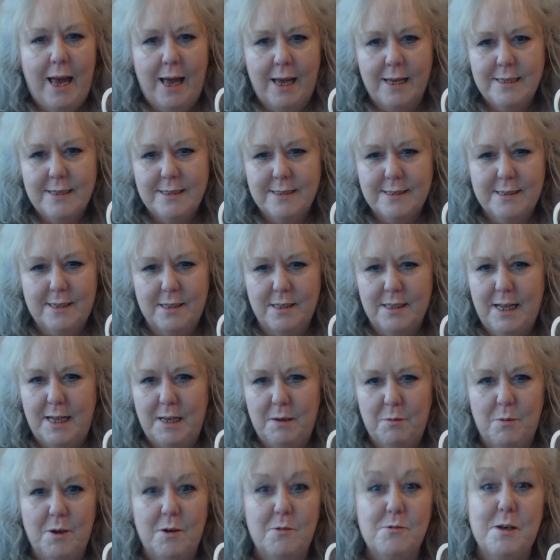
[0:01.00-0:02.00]
Hi, it's
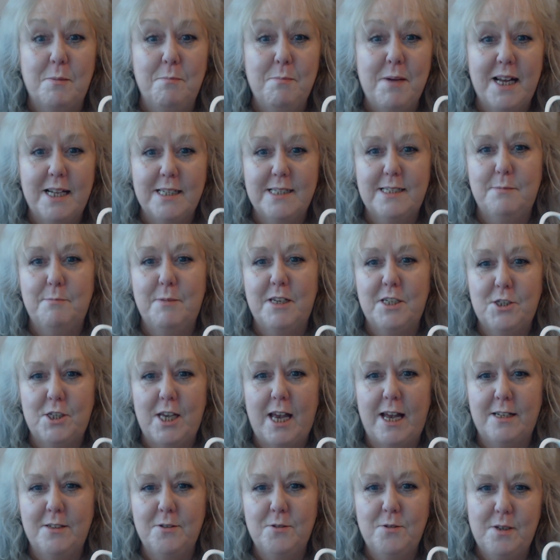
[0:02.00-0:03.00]
Colette. Welcome back to my
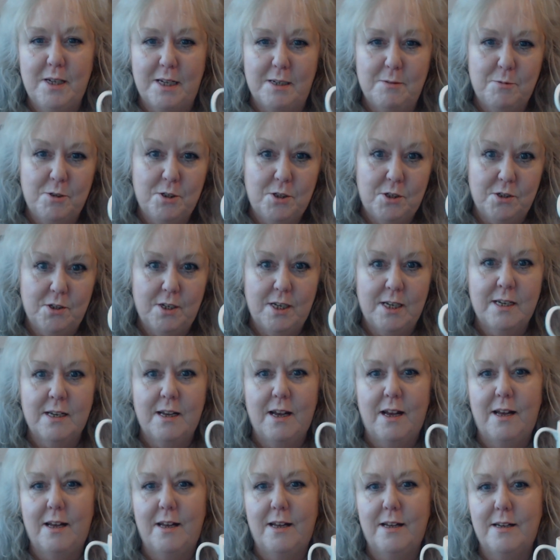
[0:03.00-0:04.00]
channel, and we're
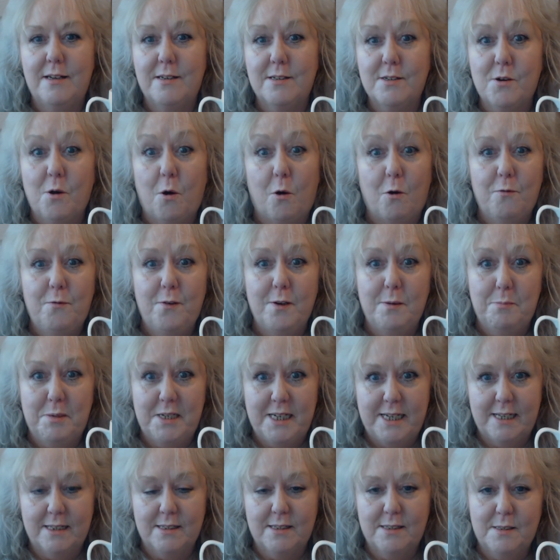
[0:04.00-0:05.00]
doing a coffee
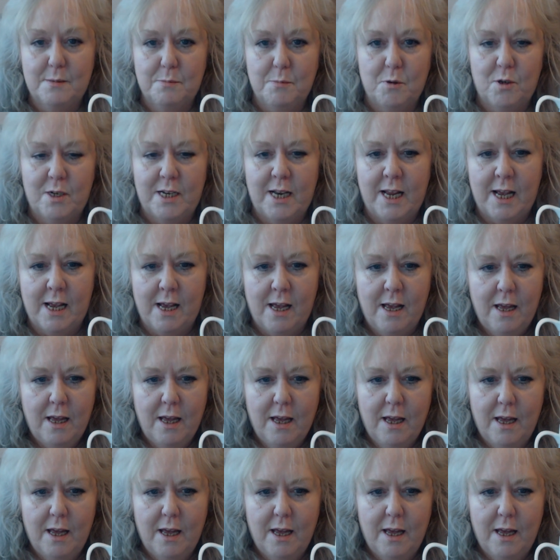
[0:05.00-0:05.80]
break this morning.